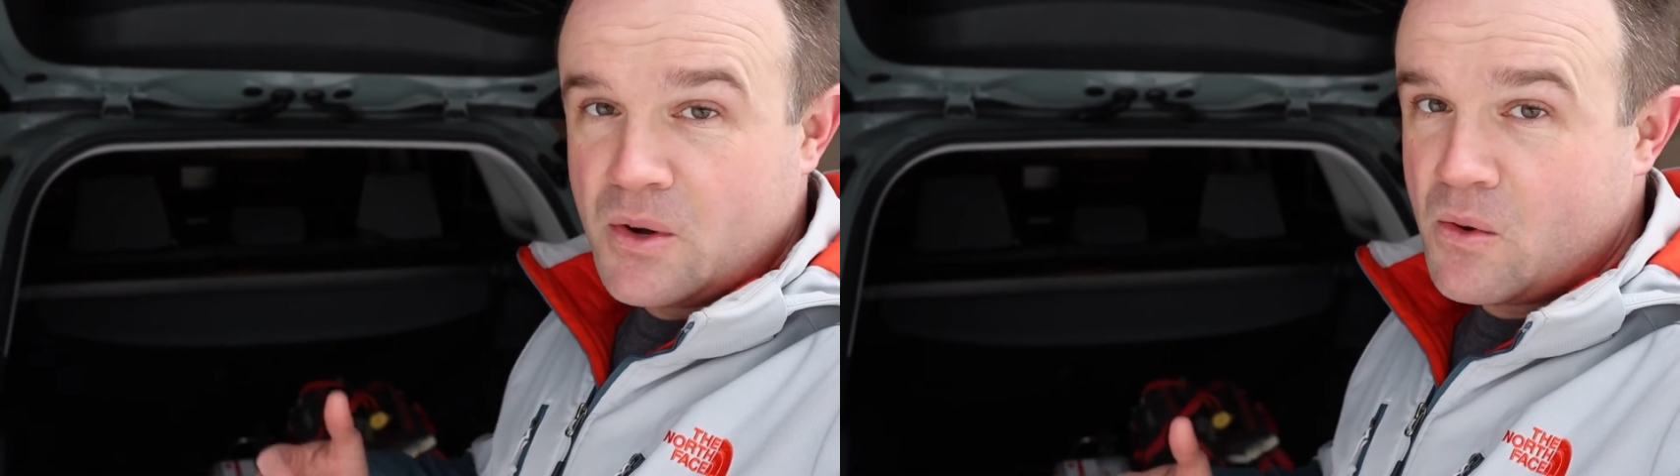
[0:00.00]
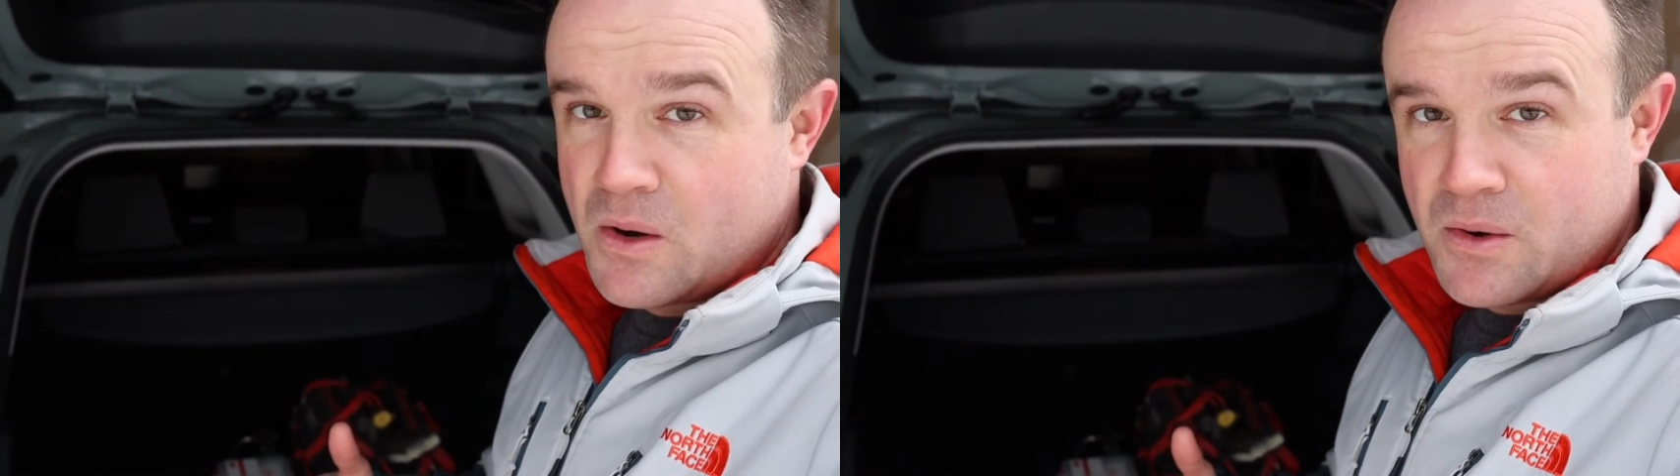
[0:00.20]

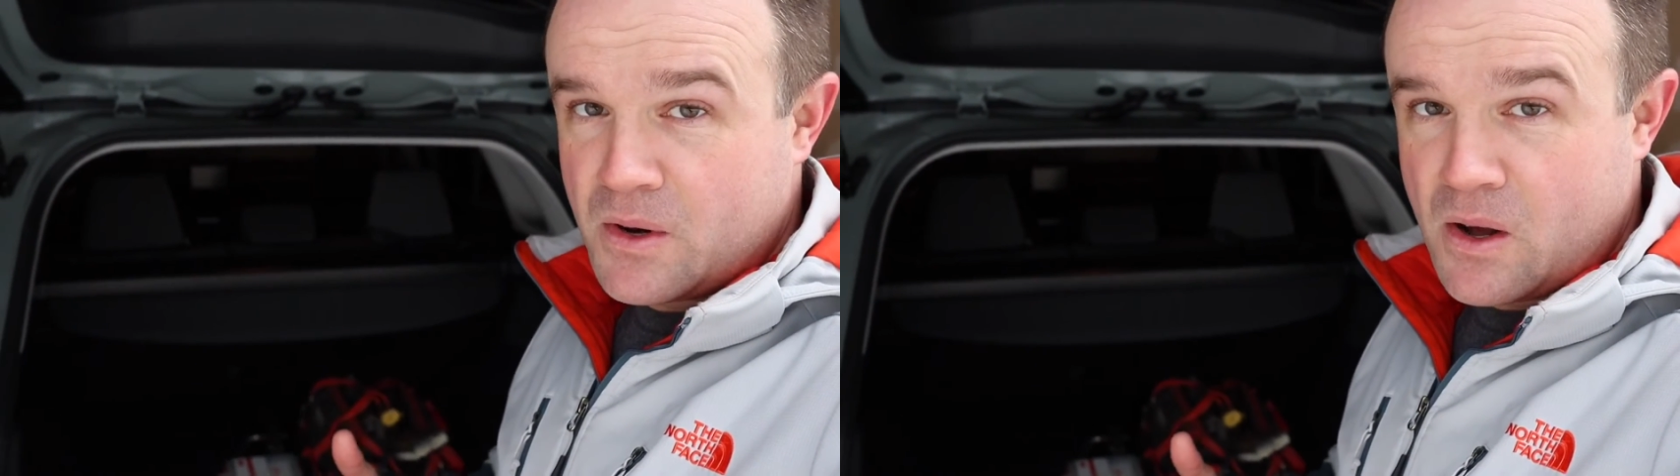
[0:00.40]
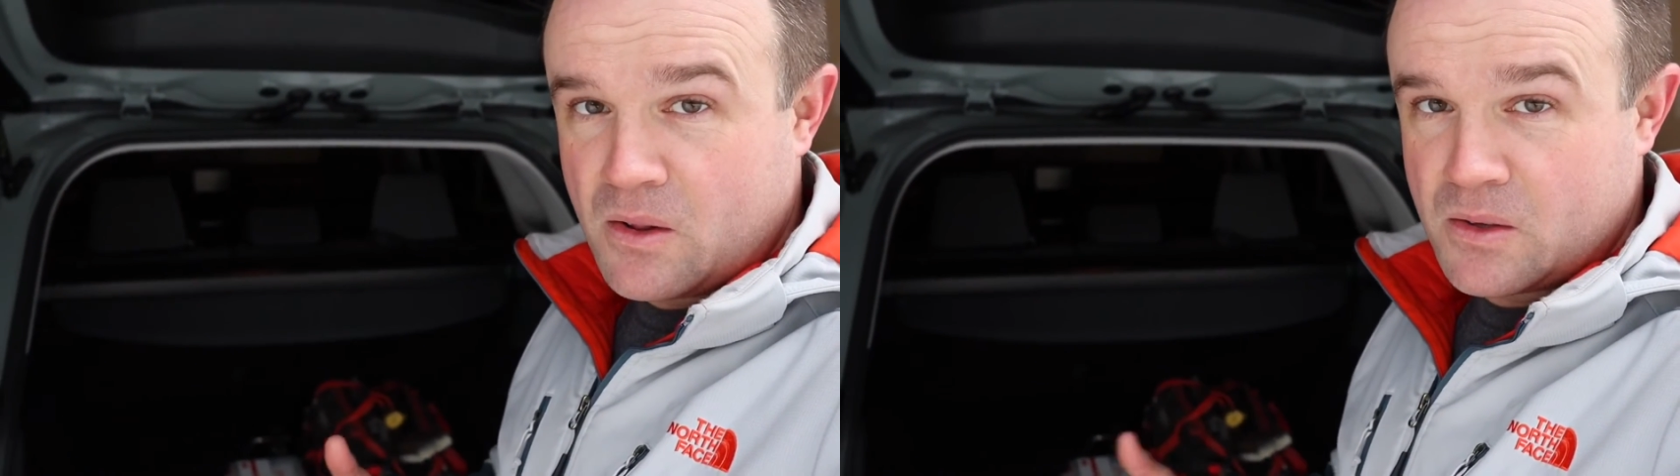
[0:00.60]

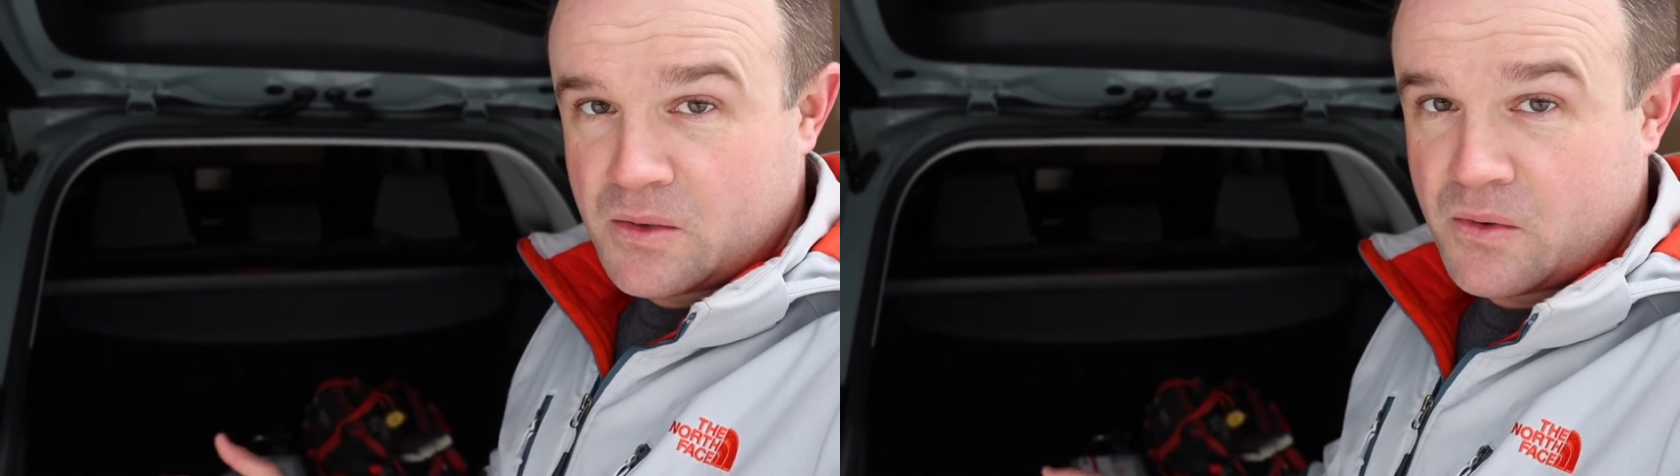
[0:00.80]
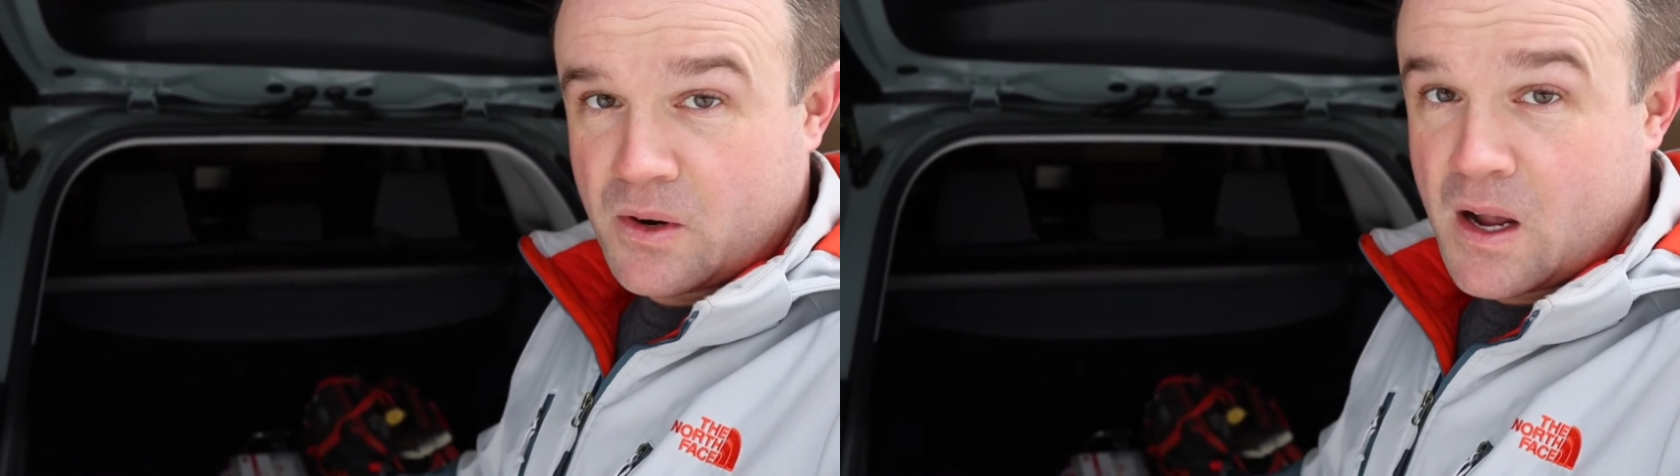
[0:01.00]

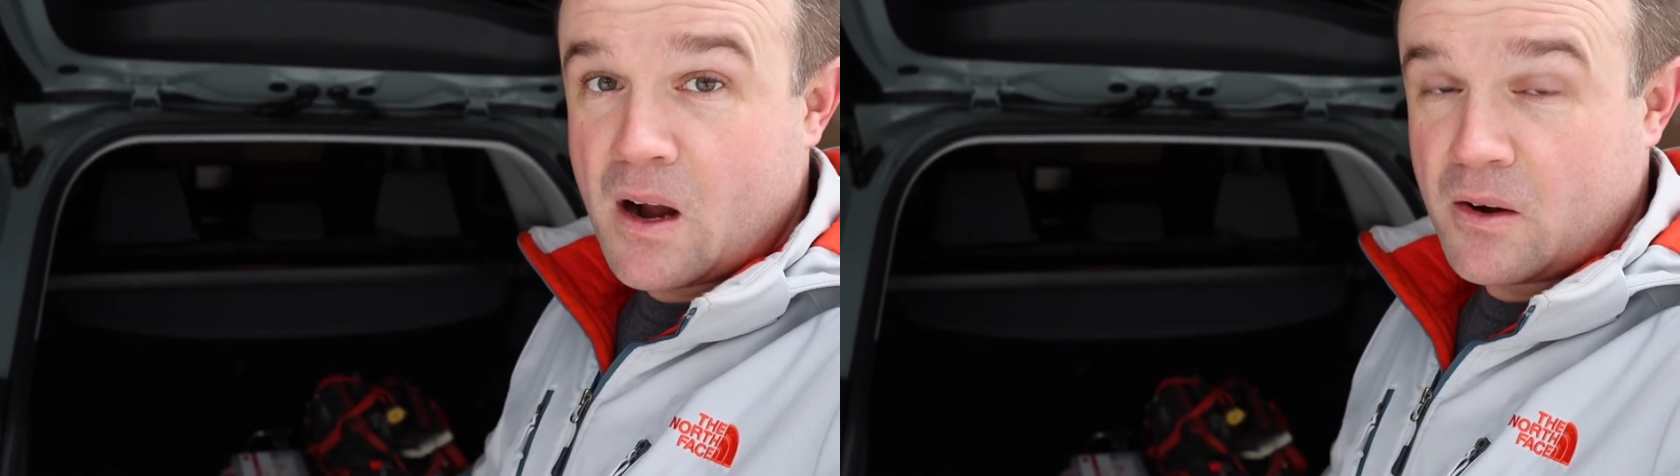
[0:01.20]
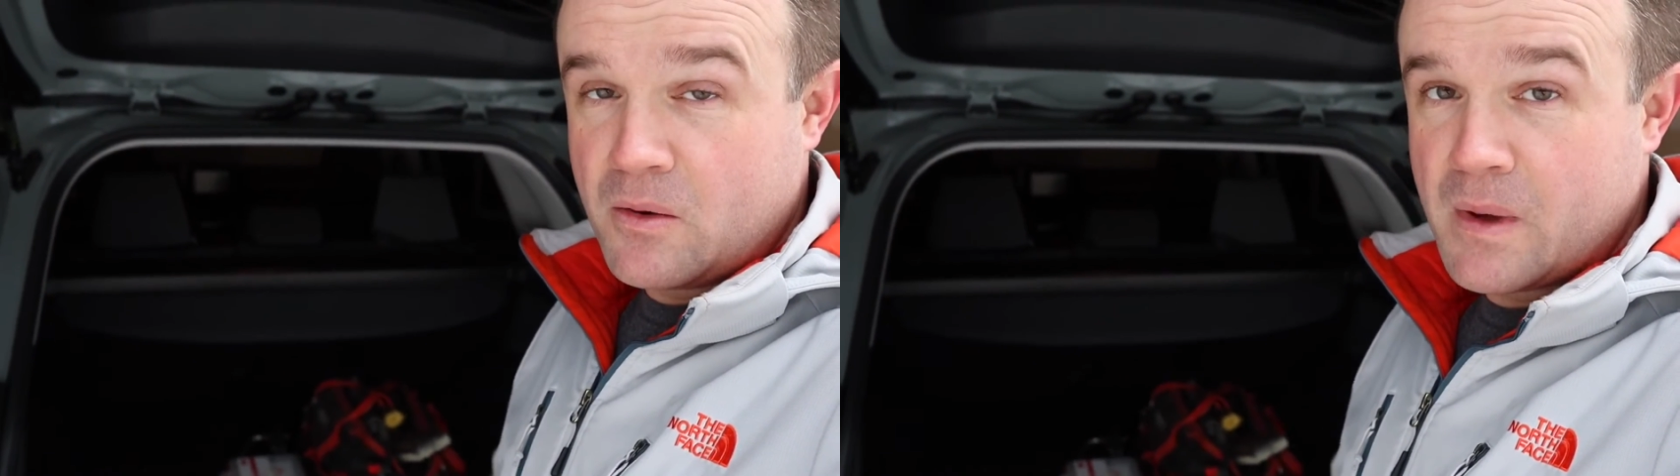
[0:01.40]
$200 for a
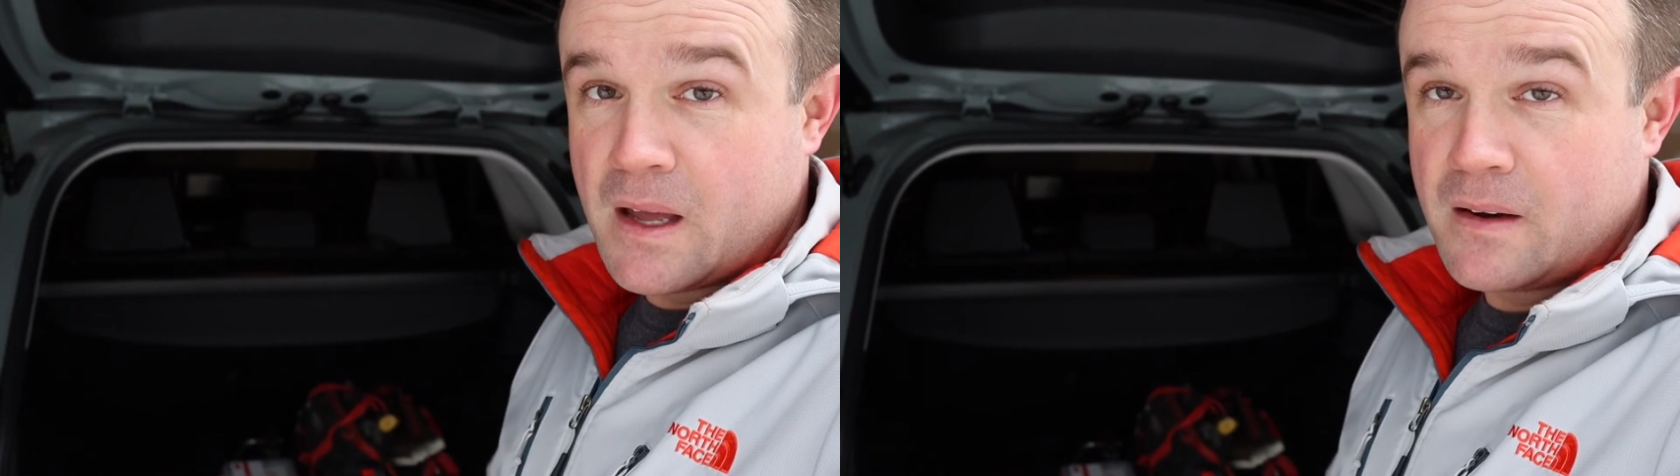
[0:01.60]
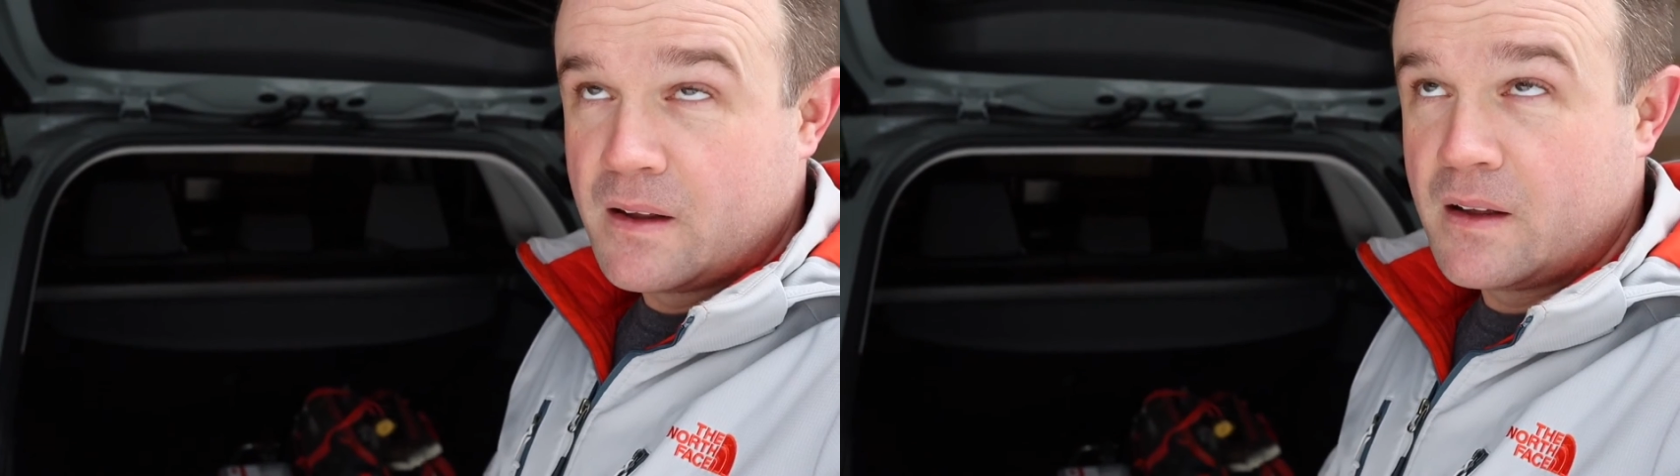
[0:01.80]
cargo
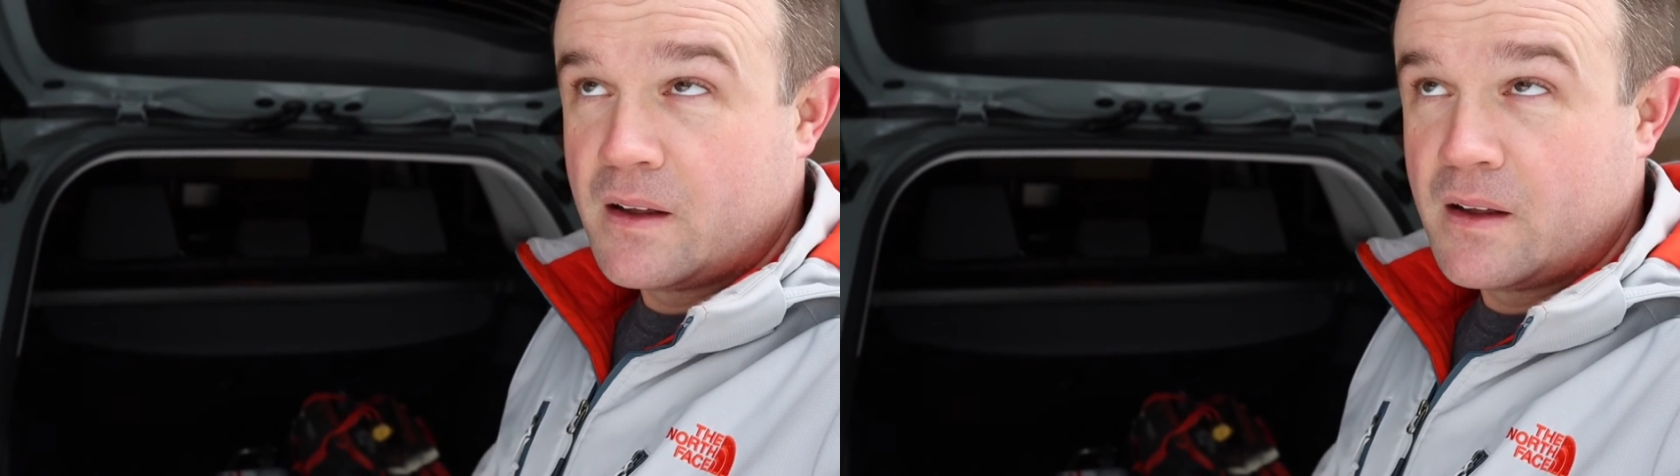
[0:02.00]
mat.